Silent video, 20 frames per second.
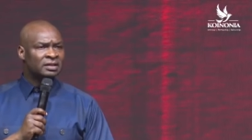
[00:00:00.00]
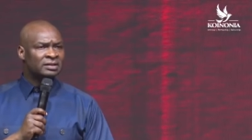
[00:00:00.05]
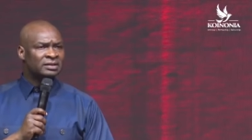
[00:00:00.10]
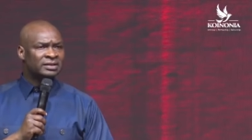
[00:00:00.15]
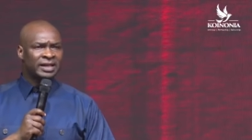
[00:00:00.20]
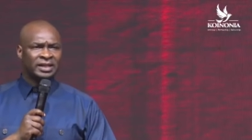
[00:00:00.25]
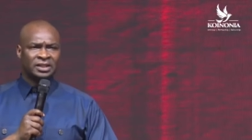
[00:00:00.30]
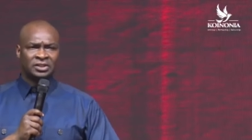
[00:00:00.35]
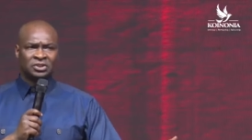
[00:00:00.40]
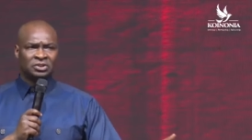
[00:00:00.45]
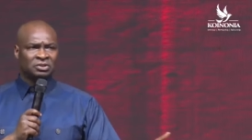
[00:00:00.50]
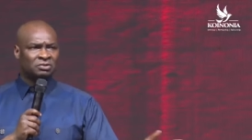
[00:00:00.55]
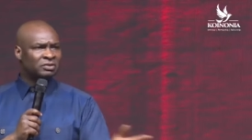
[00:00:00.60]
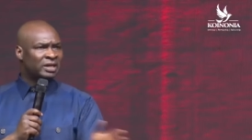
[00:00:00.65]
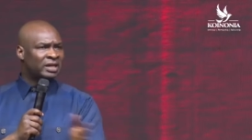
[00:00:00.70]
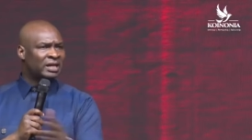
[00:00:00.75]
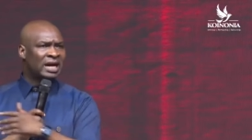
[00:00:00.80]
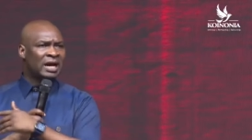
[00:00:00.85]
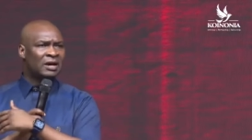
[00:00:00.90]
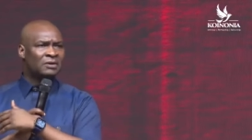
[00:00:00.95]
take
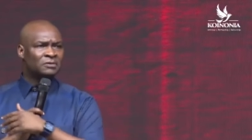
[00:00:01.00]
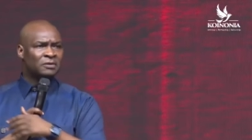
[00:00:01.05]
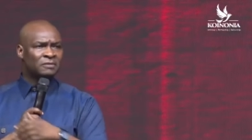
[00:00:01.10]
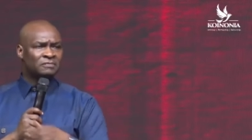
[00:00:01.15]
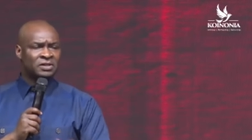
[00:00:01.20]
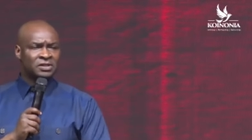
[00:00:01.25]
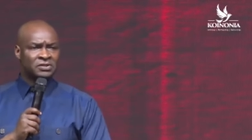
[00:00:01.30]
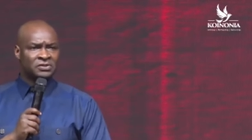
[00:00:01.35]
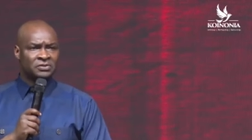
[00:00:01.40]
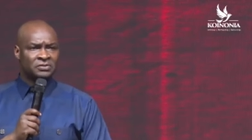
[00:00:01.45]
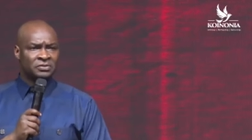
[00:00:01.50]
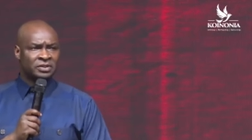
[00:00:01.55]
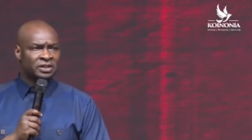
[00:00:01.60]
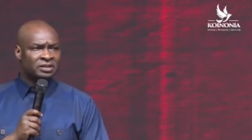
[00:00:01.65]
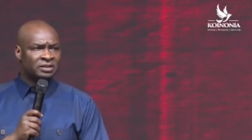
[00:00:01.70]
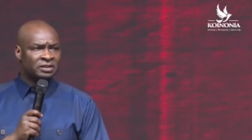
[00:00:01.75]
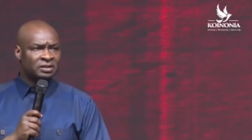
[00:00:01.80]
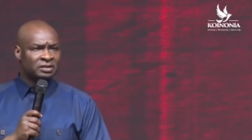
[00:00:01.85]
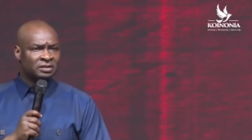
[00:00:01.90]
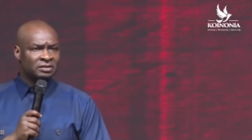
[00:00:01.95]
children out of the street,